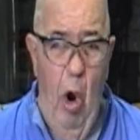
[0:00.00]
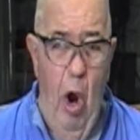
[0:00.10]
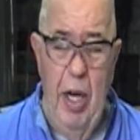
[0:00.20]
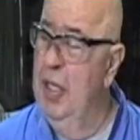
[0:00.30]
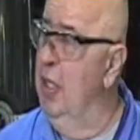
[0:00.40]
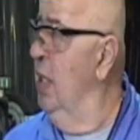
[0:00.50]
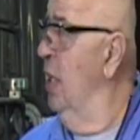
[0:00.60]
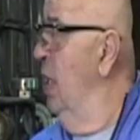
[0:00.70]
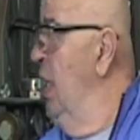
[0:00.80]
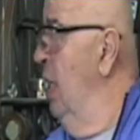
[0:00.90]
on
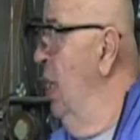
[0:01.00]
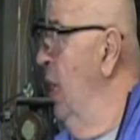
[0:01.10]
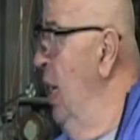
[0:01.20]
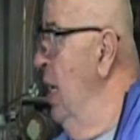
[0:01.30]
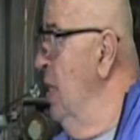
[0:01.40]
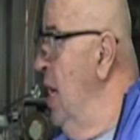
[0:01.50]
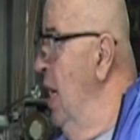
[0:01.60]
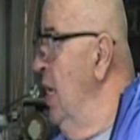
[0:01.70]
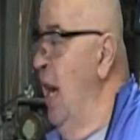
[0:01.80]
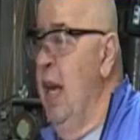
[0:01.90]
is
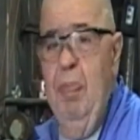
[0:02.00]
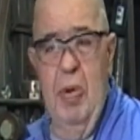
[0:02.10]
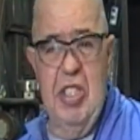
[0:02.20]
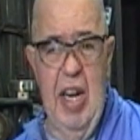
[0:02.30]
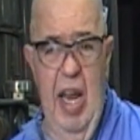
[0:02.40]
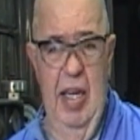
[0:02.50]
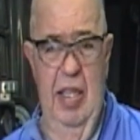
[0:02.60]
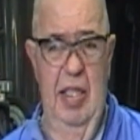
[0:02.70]
at 90%.